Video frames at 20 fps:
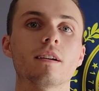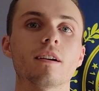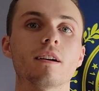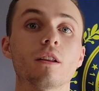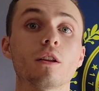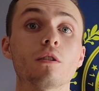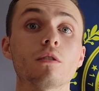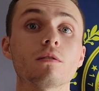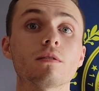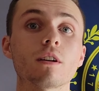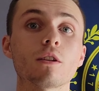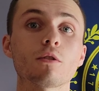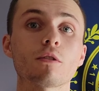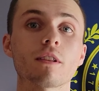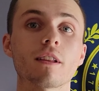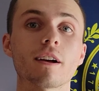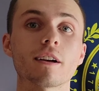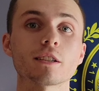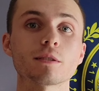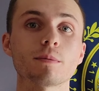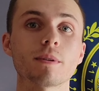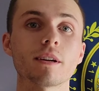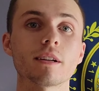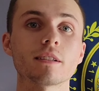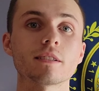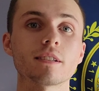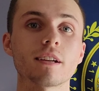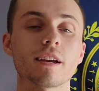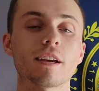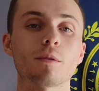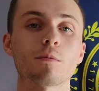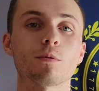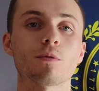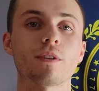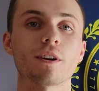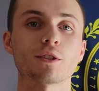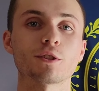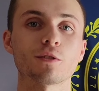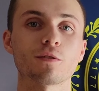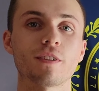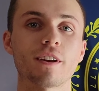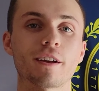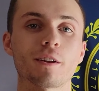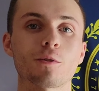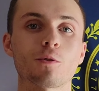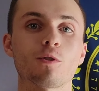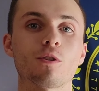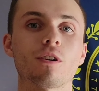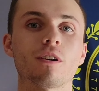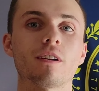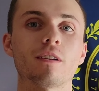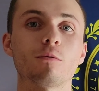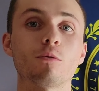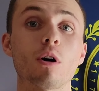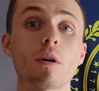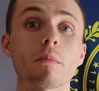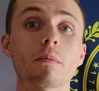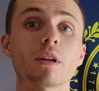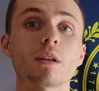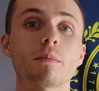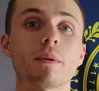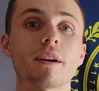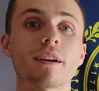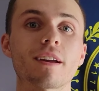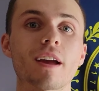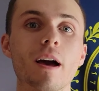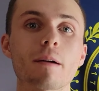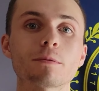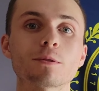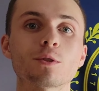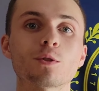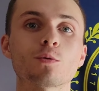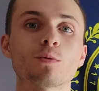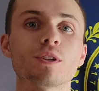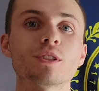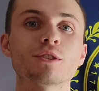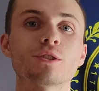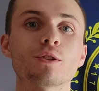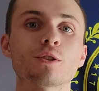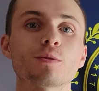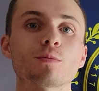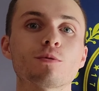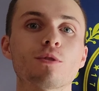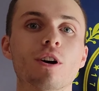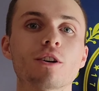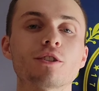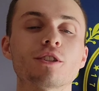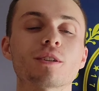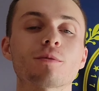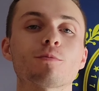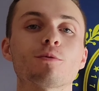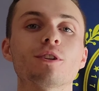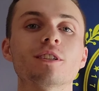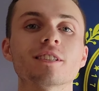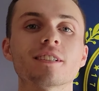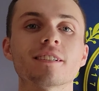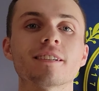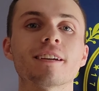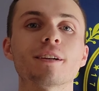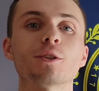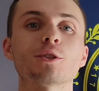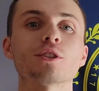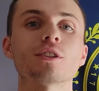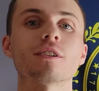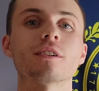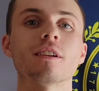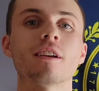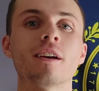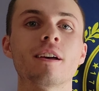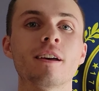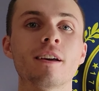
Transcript: Hello fellow classmates and Professor Van Hoy, and welcome to my Capstone Research Project presentation.